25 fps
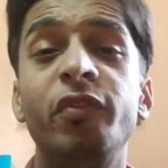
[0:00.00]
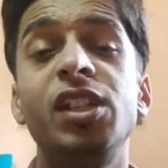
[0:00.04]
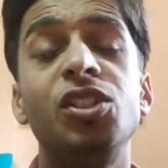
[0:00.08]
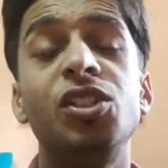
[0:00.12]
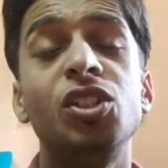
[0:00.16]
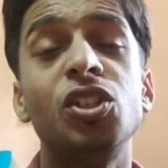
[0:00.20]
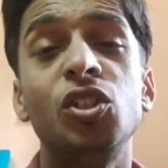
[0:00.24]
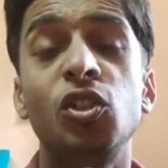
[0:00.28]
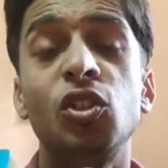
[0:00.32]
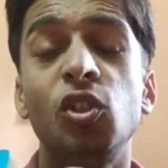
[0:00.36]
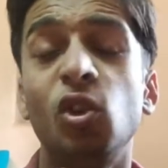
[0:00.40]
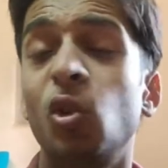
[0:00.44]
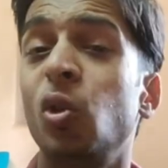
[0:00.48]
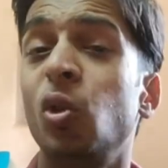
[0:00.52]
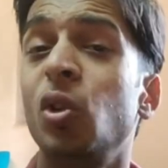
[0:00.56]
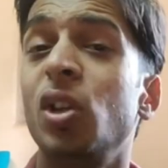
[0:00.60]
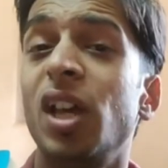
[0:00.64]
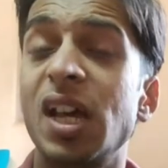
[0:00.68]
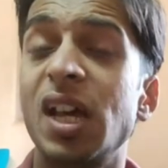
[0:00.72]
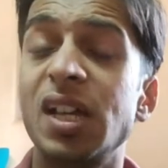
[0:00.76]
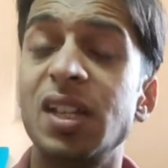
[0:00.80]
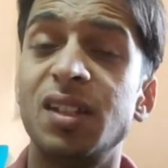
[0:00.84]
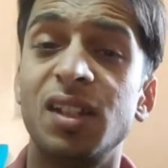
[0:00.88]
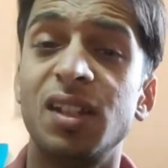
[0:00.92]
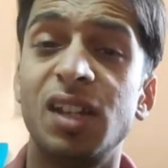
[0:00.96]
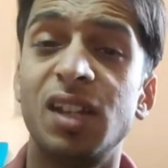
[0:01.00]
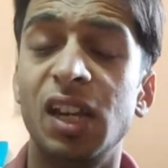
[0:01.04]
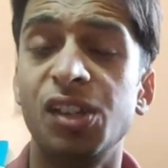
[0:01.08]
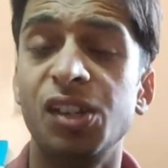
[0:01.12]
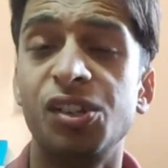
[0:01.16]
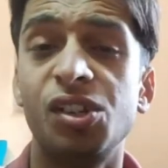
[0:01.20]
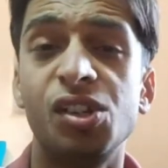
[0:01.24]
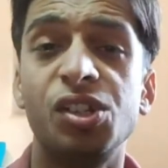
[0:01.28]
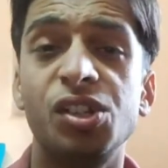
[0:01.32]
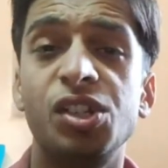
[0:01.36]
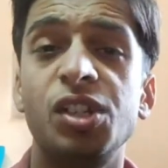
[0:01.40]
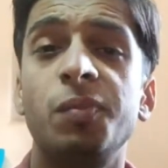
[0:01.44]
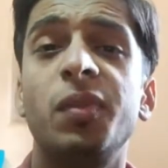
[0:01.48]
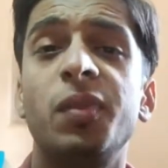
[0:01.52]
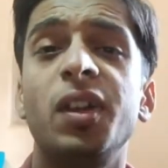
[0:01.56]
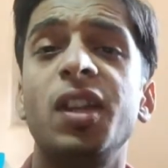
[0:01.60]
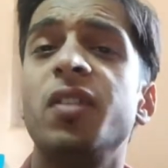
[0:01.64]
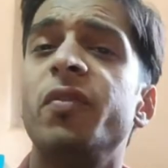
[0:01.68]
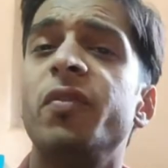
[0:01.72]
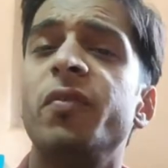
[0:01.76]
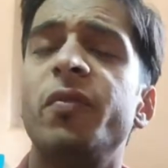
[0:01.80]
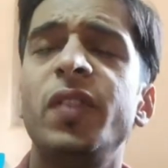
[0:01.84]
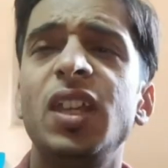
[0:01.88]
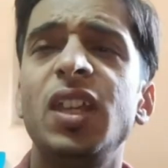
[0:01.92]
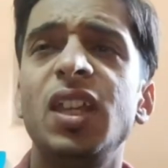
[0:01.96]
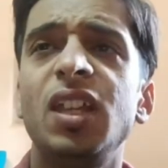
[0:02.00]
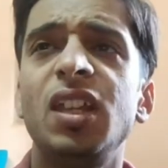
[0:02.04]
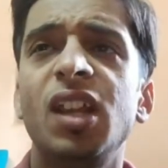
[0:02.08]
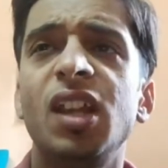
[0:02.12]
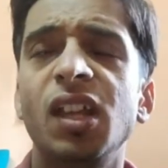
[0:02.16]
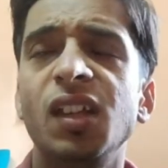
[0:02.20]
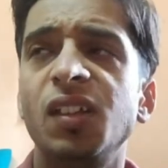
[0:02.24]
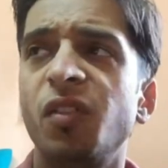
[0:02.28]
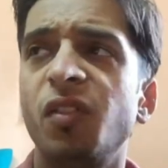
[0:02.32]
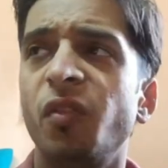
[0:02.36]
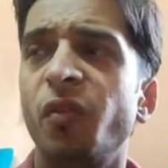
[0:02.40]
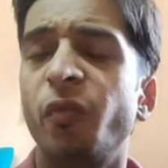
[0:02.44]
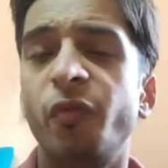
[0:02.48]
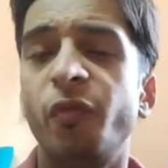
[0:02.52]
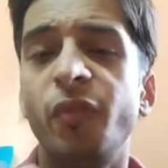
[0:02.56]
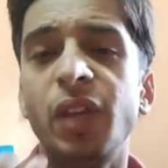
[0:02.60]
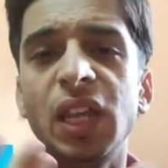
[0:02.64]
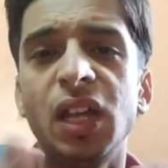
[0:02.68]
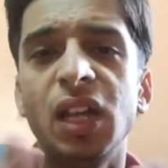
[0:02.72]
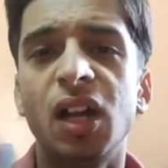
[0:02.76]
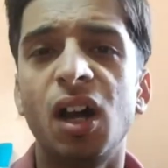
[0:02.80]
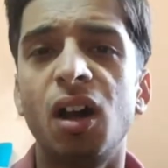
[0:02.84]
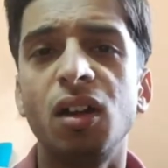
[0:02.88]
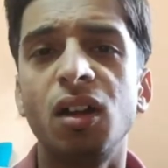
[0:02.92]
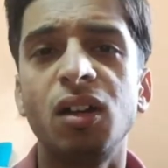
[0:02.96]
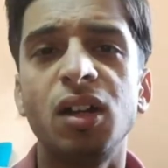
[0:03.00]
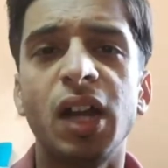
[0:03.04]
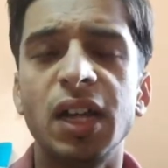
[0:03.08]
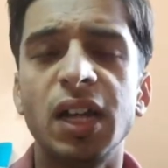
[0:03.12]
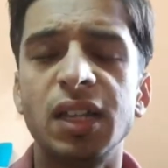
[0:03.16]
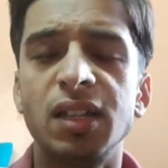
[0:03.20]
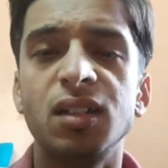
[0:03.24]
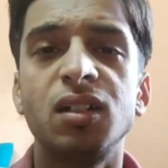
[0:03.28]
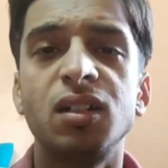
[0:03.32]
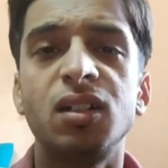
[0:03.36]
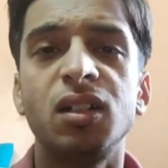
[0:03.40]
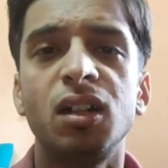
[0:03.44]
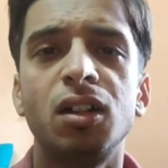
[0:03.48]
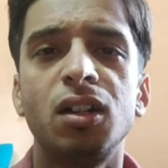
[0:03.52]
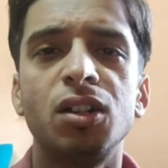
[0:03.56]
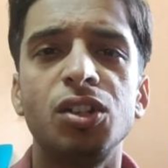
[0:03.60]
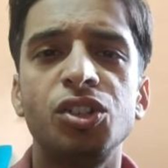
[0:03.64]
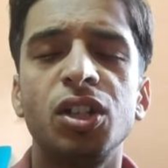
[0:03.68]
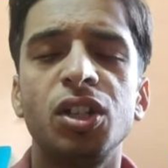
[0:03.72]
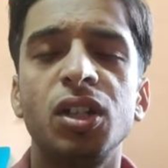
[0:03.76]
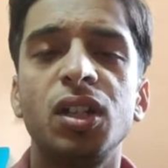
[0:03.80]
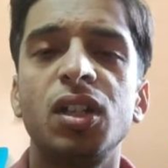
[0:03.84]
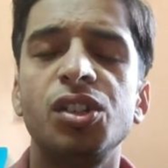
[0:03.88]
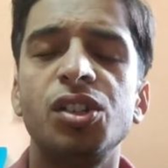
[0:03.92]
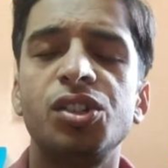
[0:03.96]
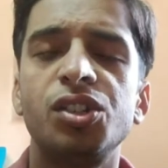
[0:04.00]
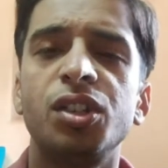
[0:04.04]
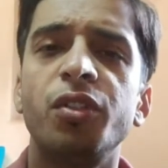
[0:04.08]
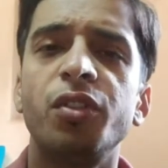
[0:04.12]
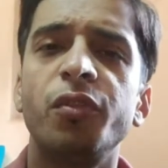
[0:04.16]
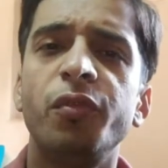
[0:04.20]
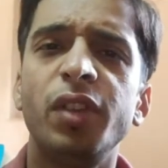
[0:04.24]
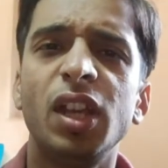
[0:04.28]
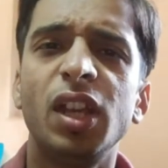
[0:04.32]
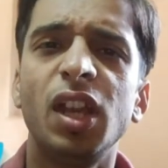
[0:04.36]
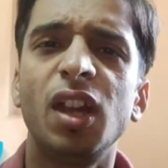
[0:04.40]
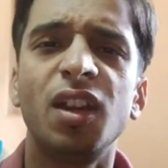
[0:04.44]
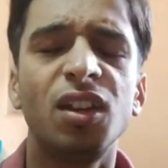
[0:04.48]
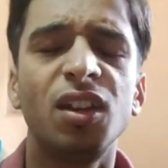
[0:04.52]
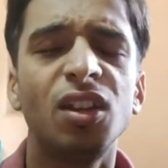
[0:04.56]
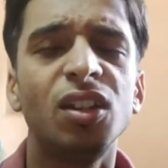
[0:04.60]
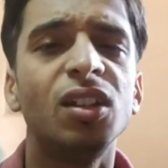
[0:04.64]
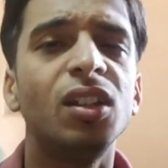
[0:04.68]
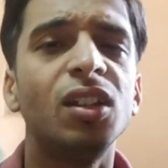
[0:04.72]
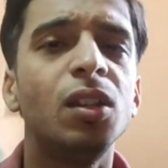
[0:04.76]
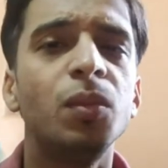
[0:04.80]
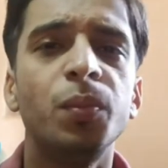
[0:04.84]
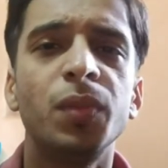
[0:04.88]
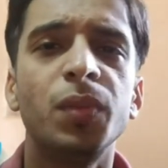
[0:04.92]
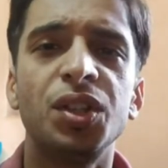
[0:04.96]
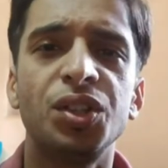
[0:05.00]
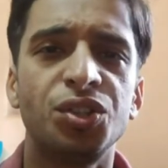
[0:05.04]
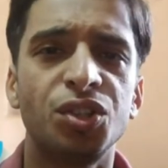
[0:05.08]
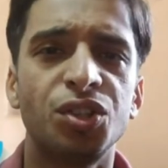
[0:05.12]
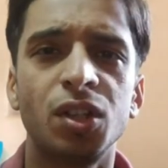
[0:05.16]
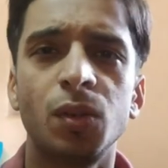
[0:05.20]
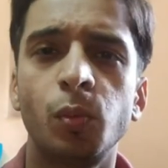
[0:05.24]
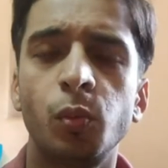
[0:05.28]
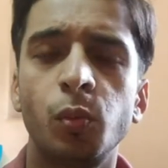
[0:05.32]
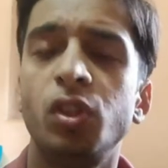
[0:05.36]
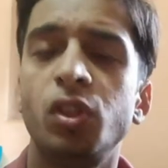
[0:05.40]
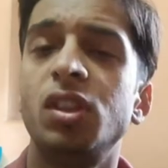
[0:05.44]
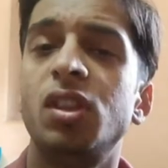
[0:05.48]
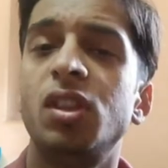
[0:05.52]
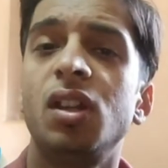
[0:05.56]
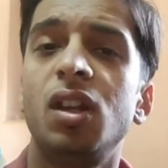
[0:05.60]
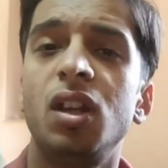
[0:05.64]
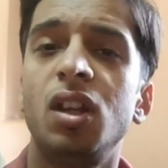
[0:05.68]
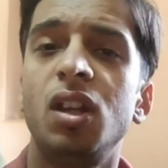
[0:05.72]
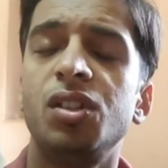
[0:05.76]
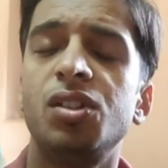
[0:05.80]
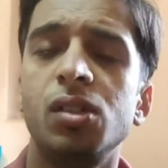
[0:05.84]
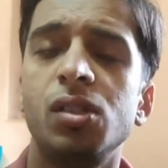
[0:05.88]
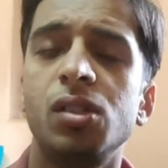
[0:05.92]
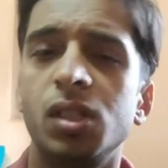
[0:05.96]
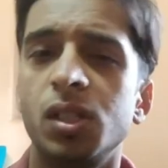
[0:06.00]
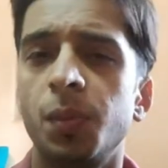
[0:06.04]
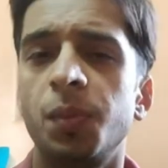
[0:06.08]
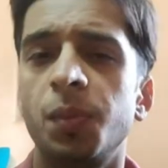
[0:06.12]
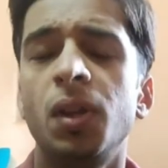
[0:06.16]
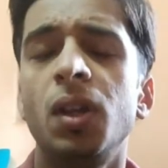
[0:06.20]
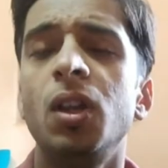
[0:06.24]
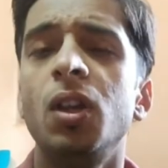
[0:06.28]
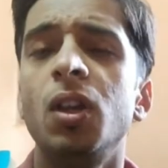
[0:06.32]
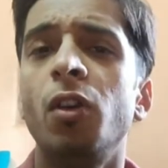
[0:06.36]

which is known as a relationship, and we are, as a current generation, we are really messed up with the relationship.